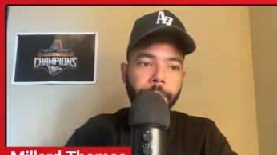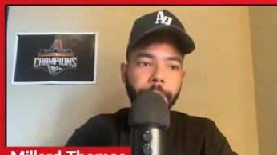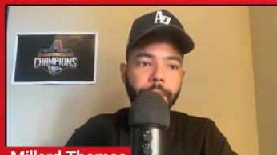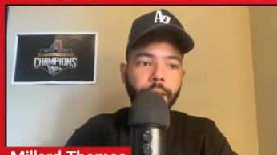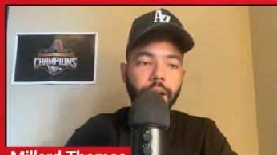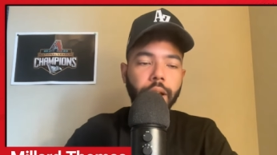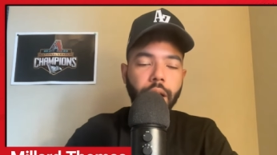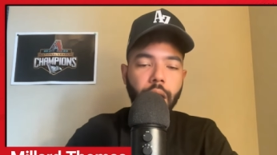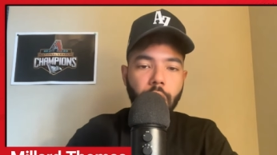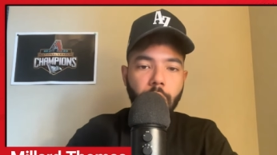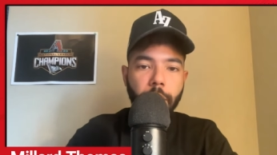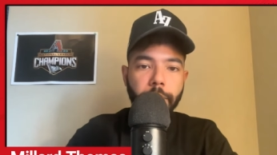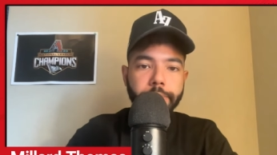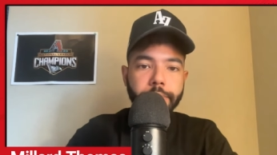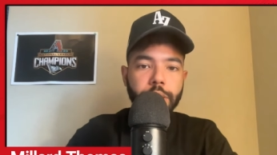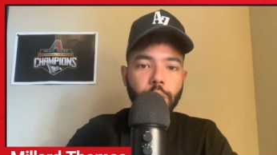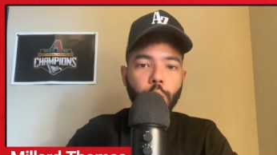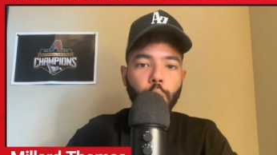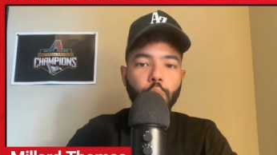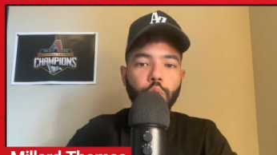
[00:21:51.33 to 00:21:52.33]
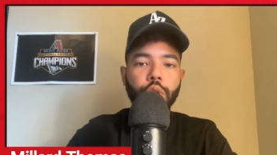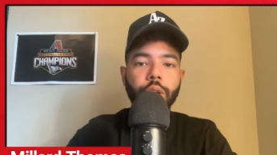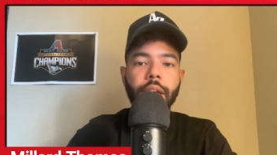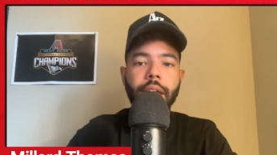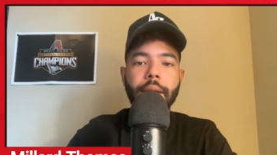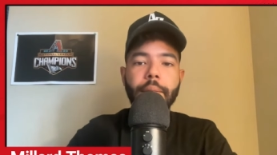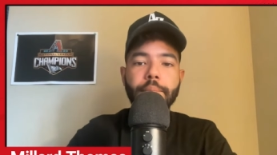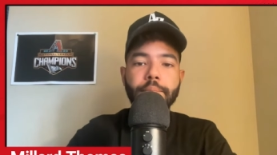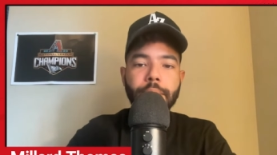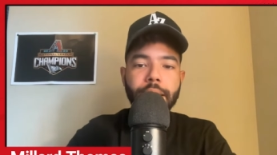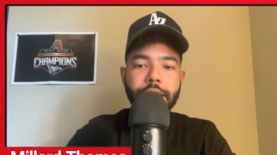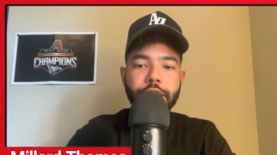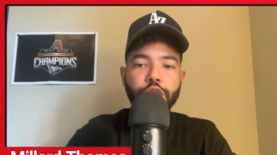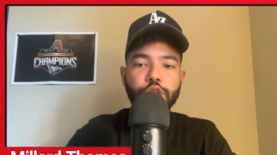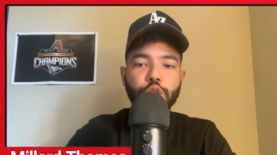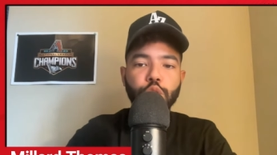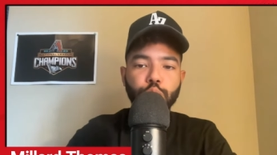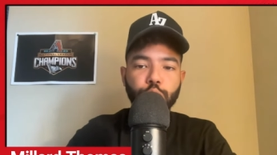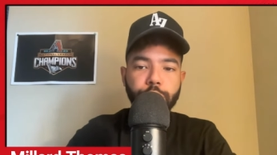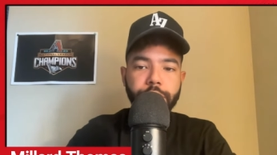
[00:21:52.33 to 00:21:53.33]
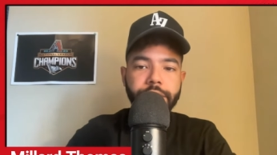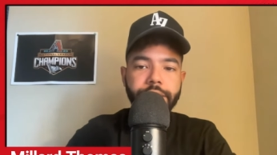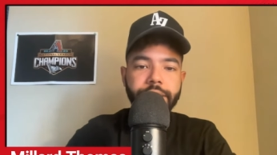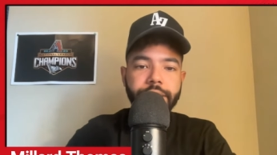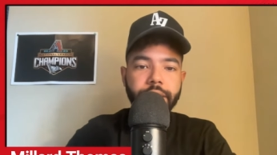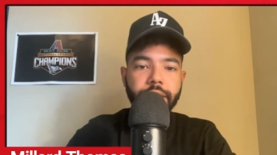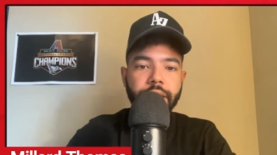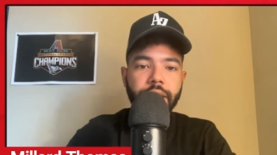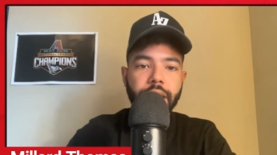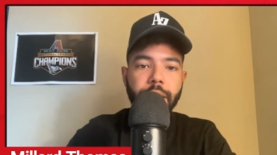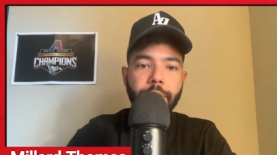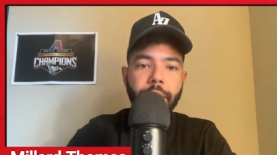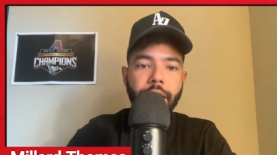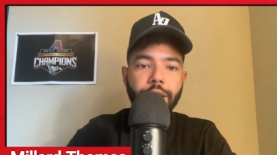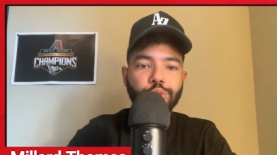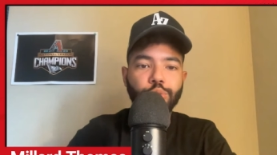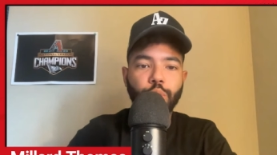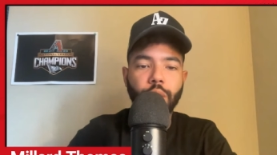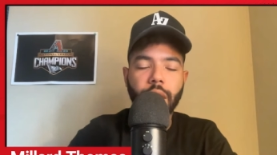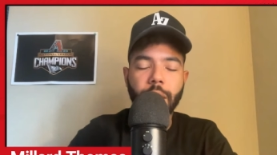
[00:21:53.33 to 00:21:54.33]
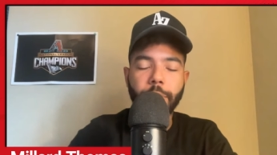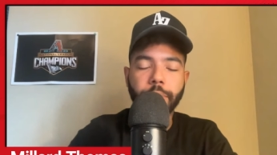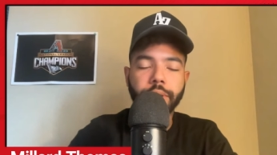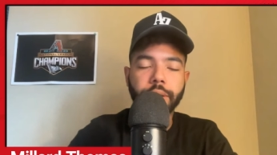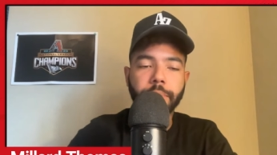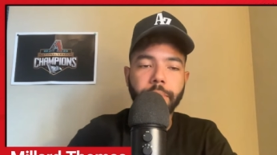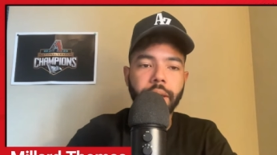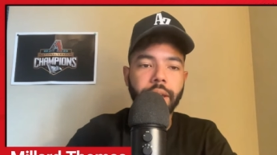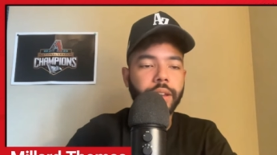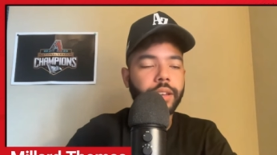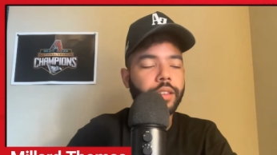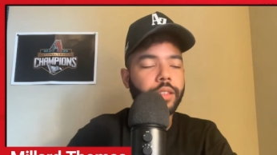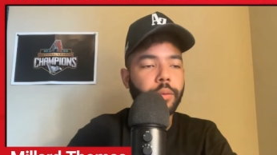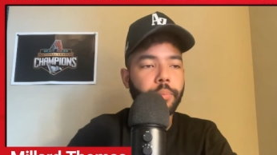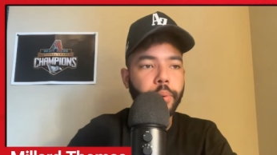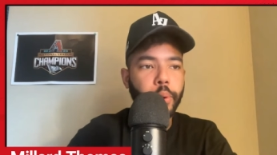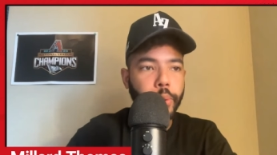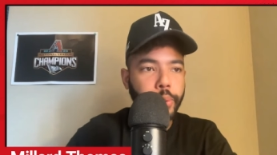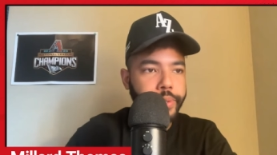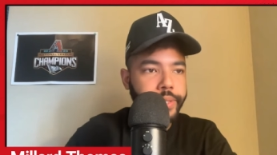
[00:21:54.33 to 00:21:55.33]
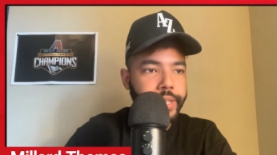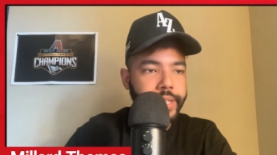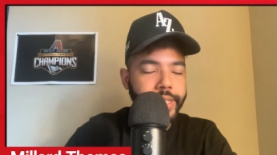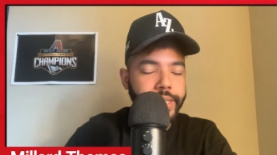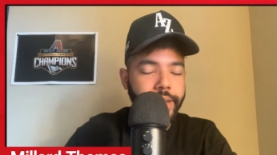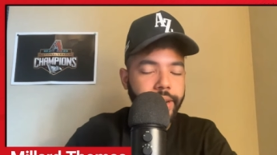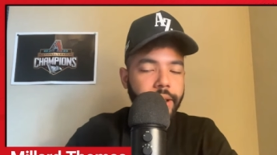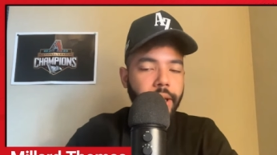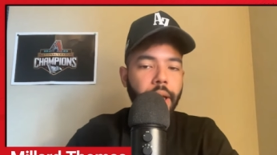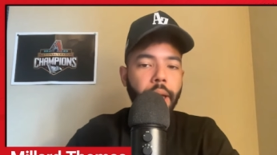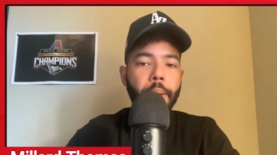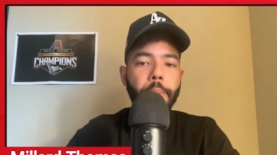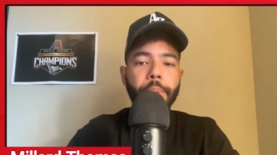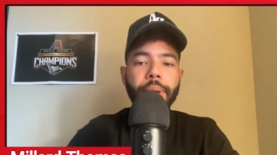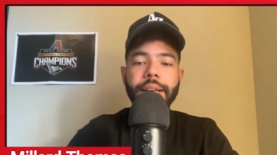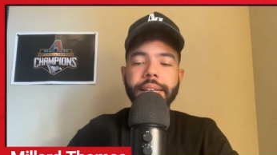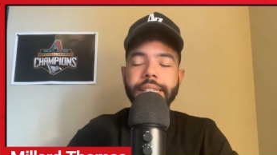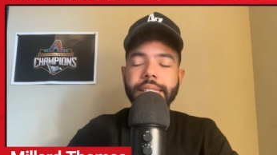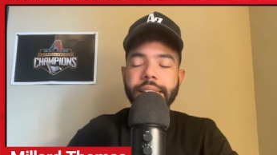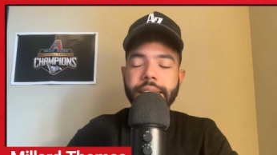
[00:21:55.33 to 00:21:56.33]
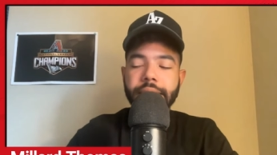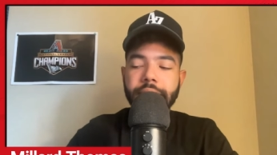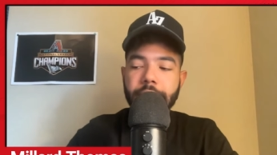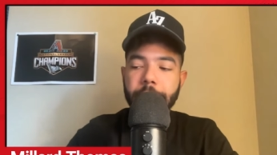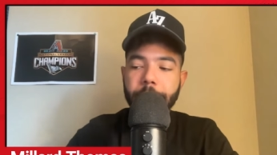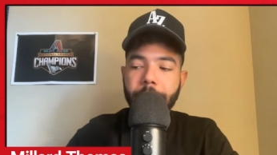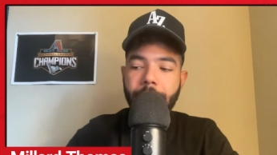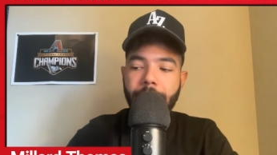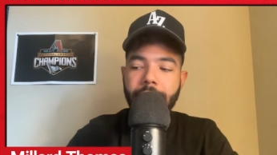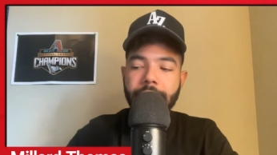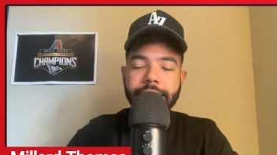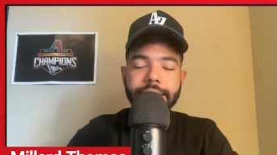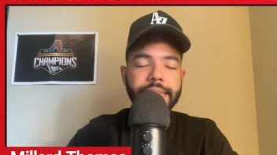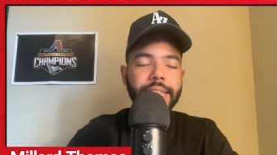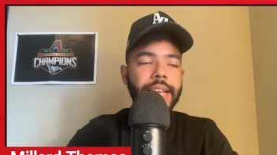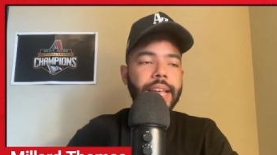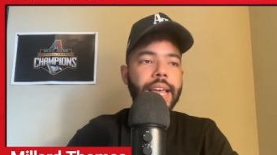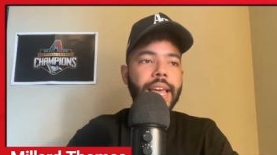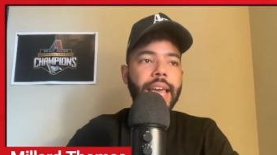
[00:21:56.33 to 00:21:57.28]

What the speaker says: the Cubs were a major reason the D-backs were able to make it to the postseason, because the D-backs,